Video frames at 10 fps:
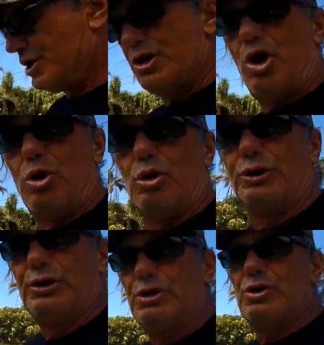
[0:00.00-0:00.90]
All the
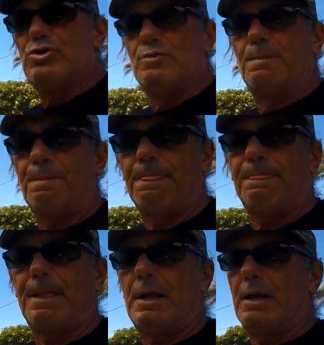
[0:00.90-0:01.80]
new
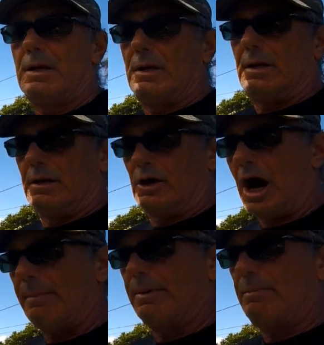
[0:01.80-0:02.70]

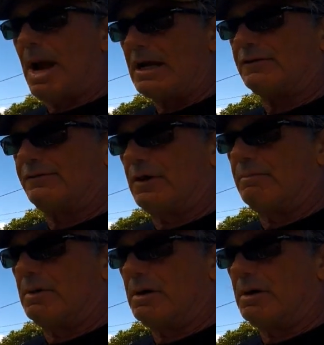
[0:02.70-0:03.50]
carbon masts from